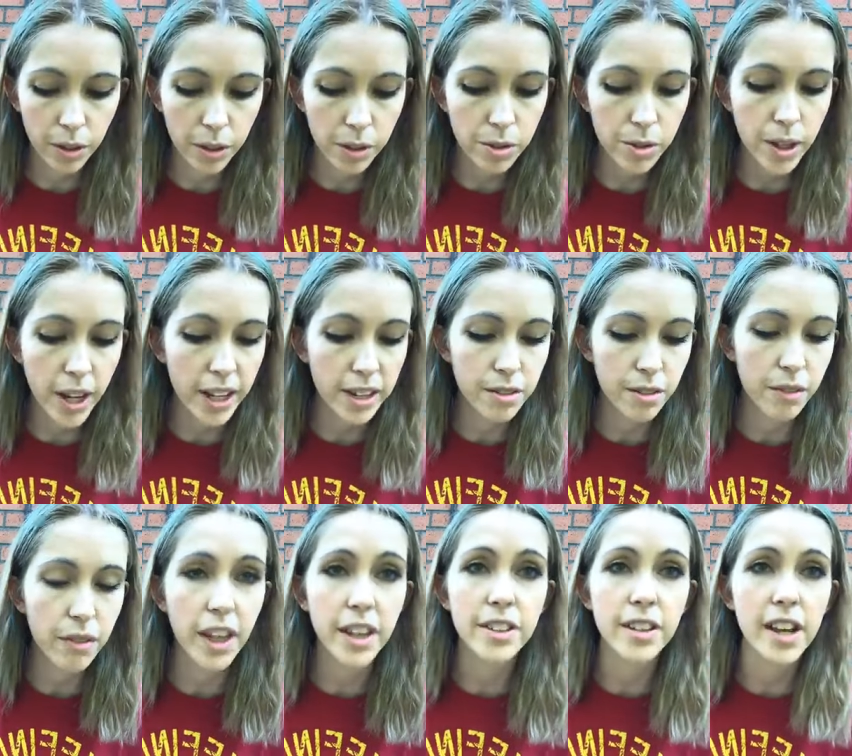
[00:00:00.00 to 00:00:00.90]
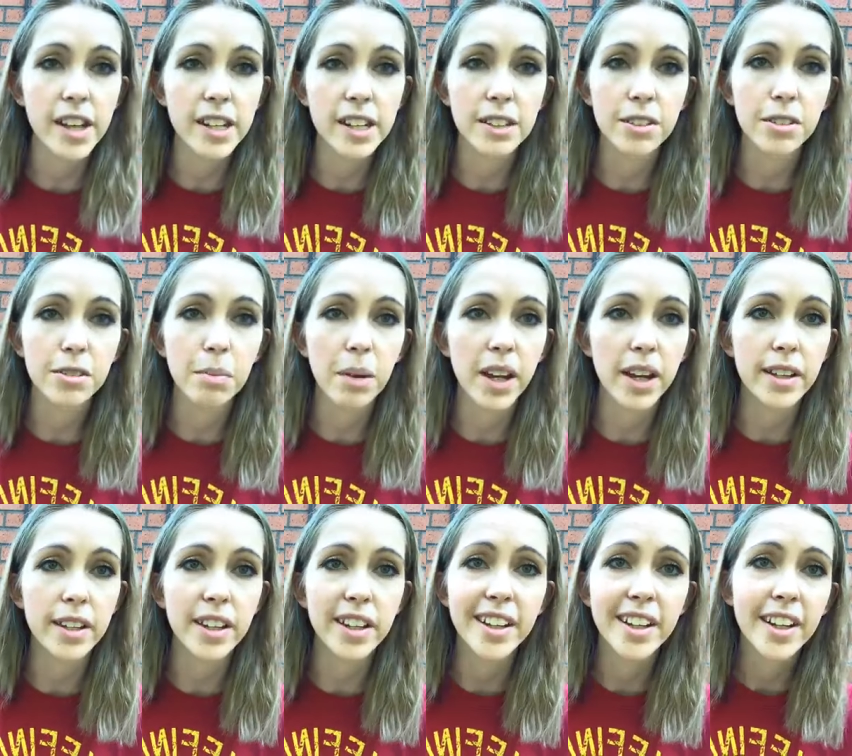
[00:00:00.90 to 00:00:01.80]
the creator of that tiny little
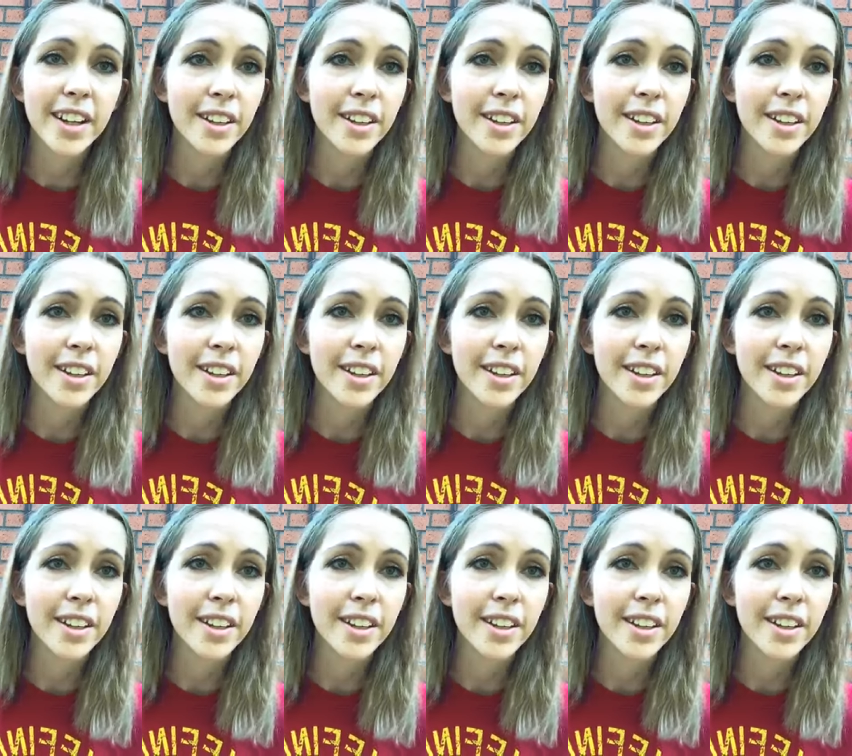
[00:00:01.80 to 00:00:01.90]
spider,